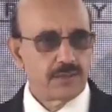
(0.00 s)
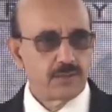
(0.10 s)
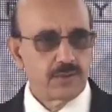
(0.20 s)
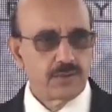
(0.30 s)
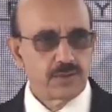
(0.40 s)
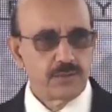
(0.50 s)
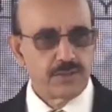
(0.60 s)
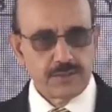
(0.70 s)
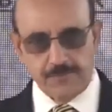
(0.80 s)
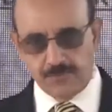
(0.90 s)
Jammu and
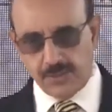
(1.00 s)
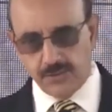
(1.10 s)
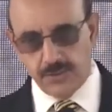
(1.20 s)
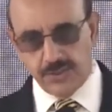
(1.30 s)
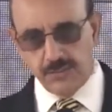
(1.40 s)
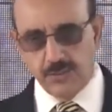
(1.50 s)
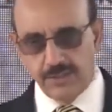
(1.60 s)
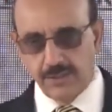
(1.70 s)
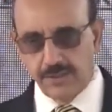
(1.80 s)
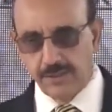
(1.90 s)
Kashmir. So this is
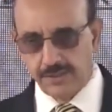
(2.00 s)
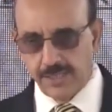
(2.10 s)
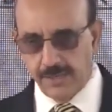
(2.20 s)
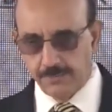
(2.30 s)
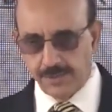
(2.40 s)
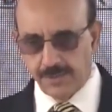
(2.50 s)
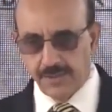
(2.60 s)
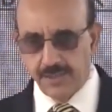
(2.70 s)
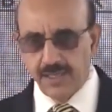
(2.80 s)
one thing that is happening.